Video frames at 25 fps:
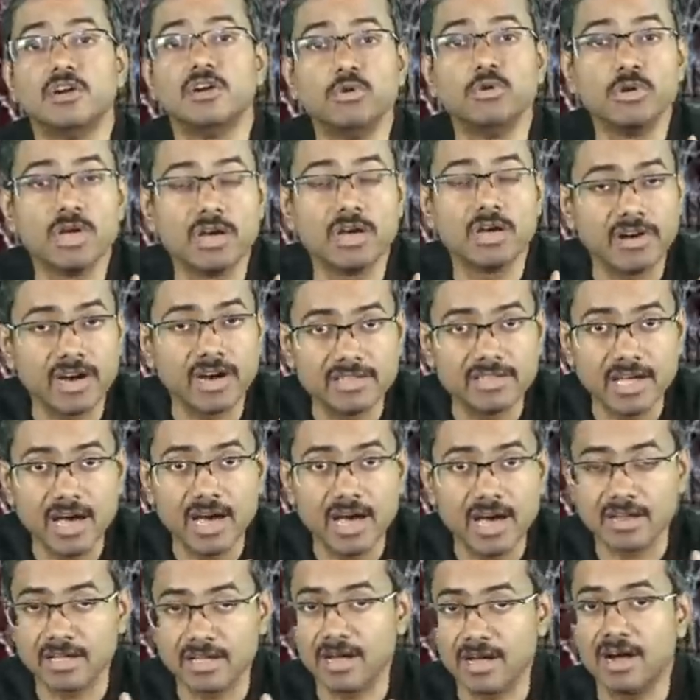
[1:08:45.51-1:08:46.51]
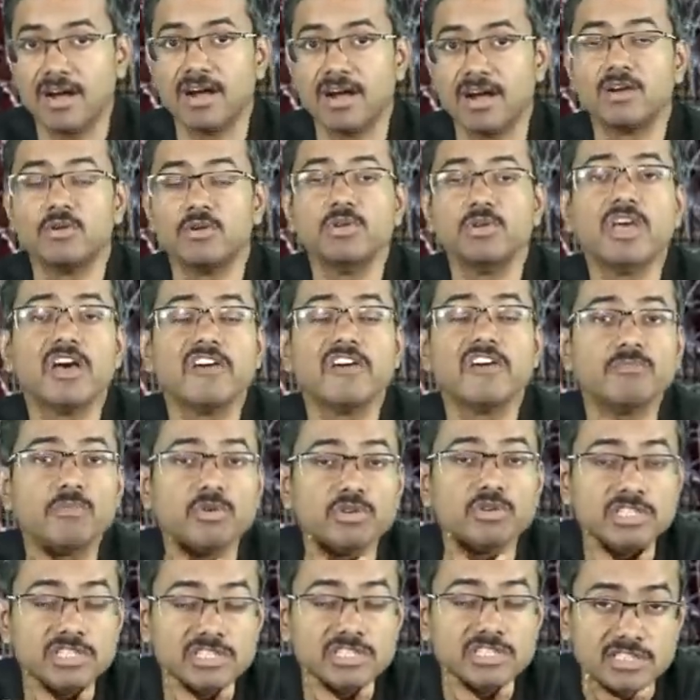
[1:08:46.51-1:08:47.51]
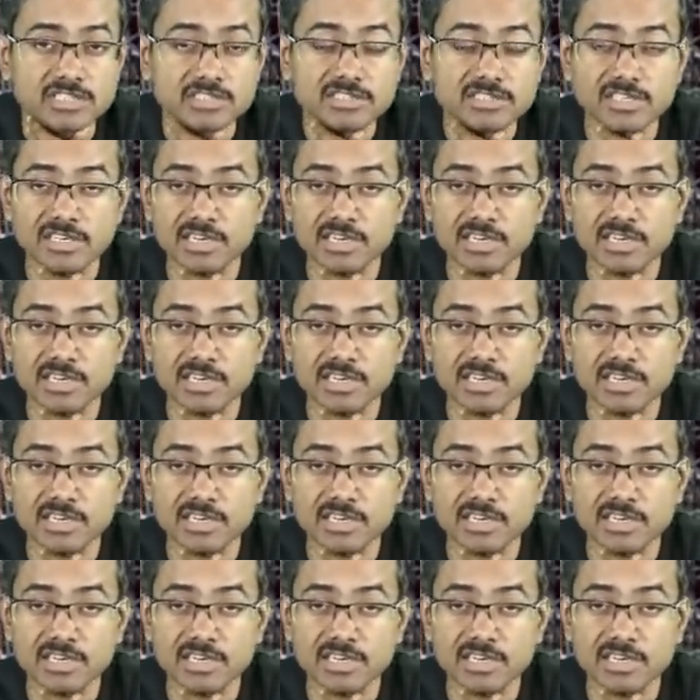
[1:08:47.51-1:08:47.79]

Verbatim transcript: Do you have an Aadhaar card? Do you have Modi ji